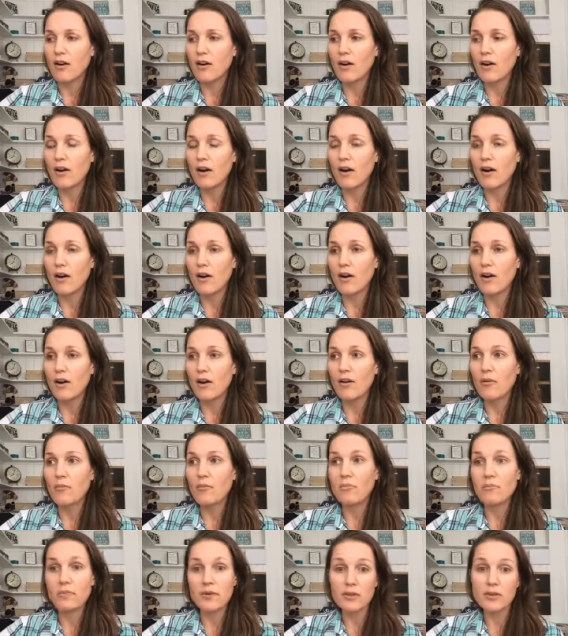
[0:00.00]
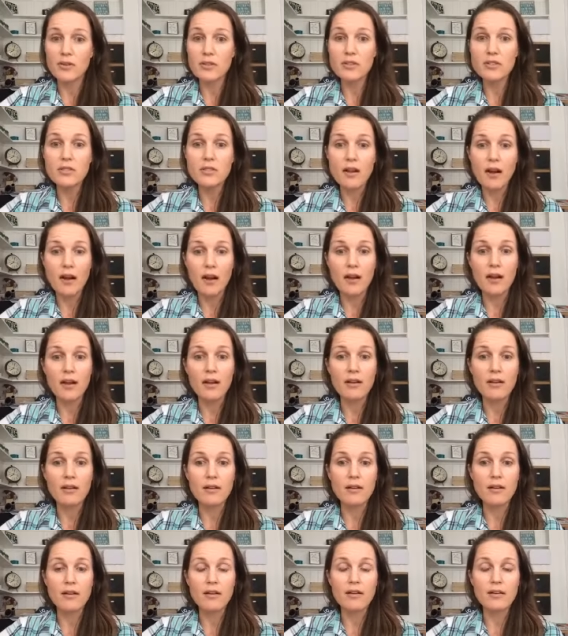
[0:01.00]
are built
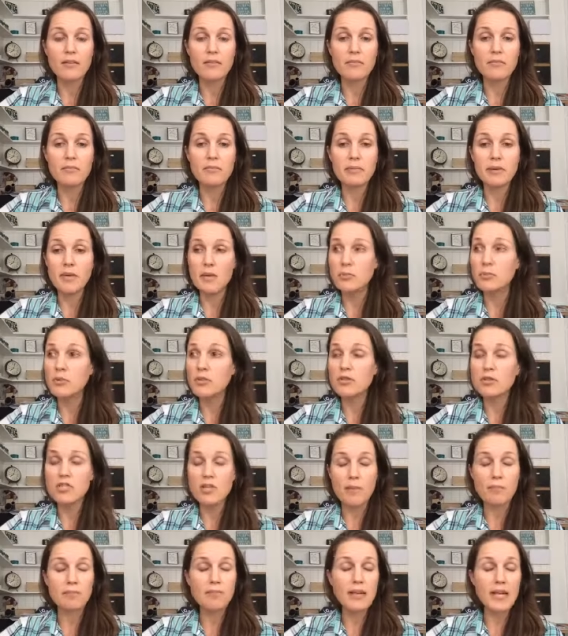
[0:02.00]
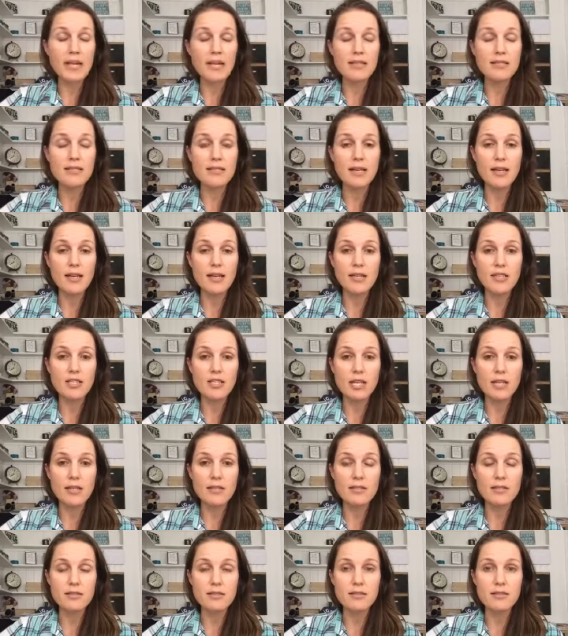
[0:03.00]
on people jumping and taking
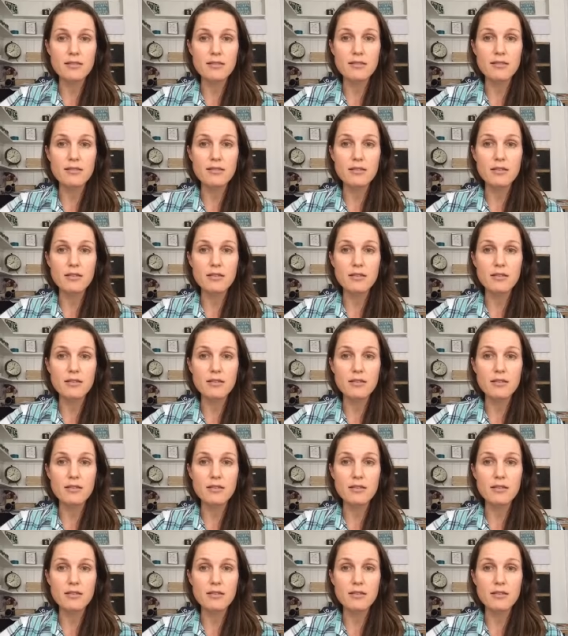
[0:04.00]
chances,